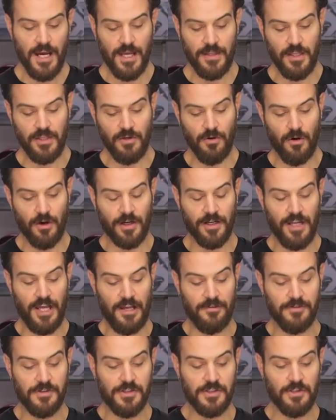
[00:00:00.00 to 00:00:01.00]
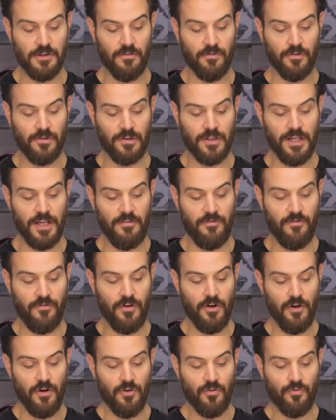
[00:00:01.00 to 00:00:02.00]
And then you are gonna have silver
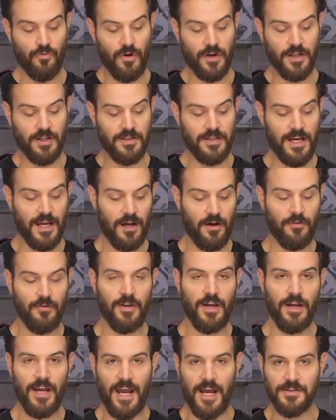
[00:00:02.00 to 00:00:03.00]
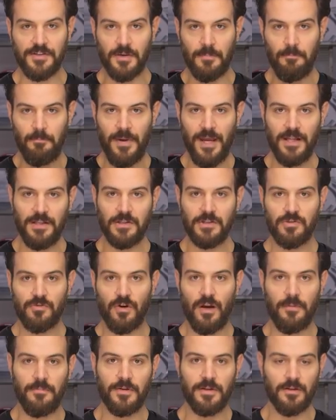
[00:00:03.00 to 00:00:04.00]
leaf running down as a
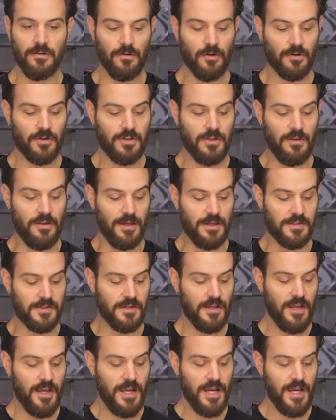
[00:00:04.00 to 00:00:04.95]
pinstriped look to this.